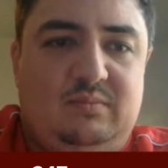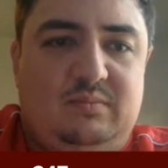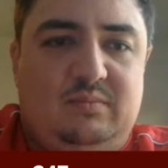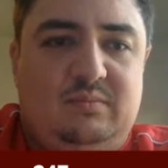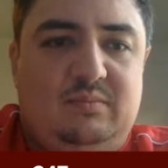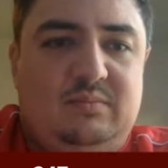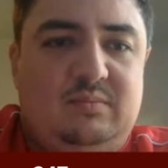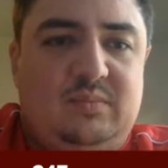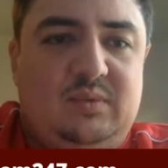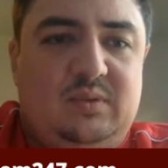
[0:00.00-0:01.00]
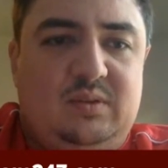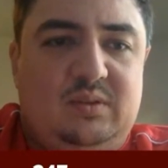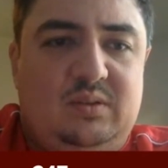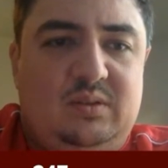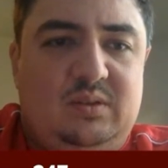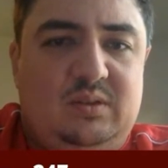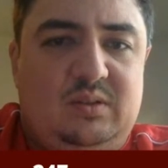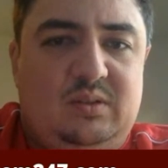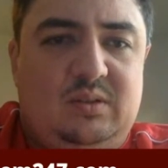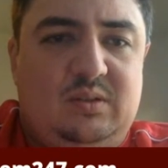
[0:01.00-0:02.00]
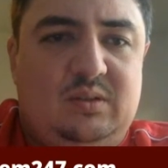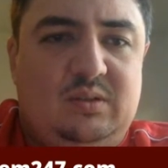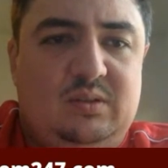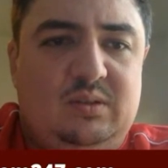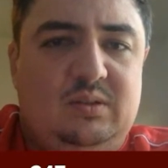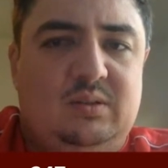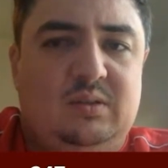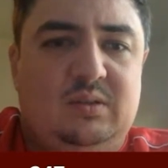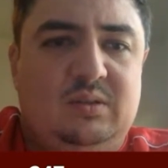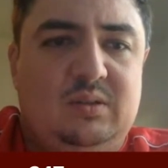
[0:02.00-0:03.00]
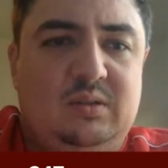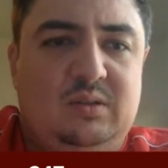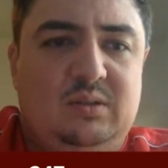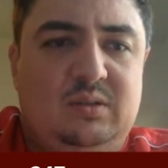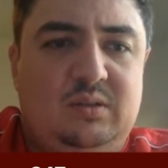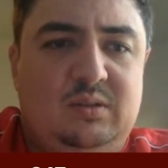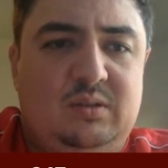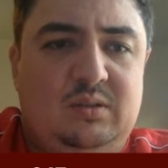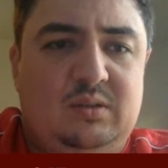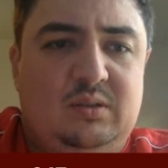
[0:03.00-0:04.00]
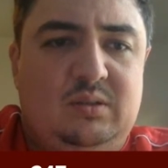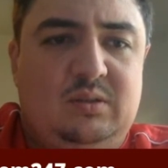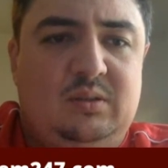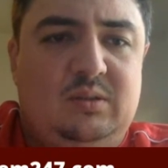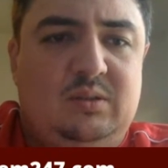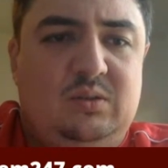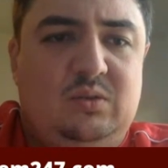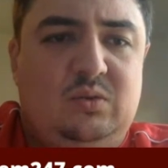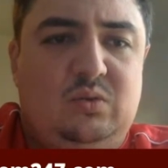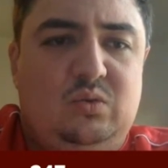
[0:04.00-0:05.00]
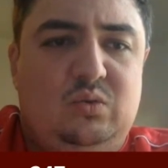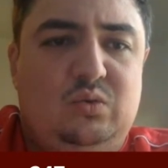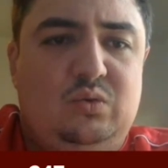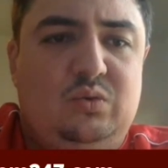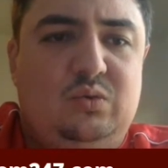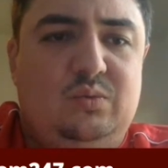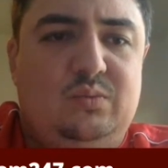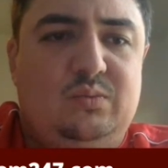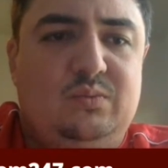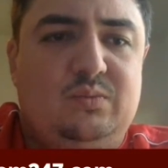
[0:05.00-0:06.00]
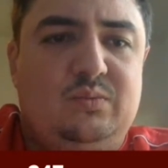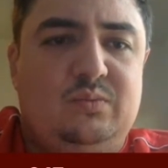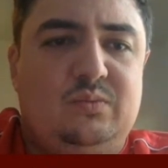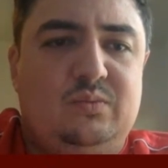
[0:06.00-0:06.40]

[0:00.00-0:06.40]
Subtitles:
No words are spoken by the person on screen.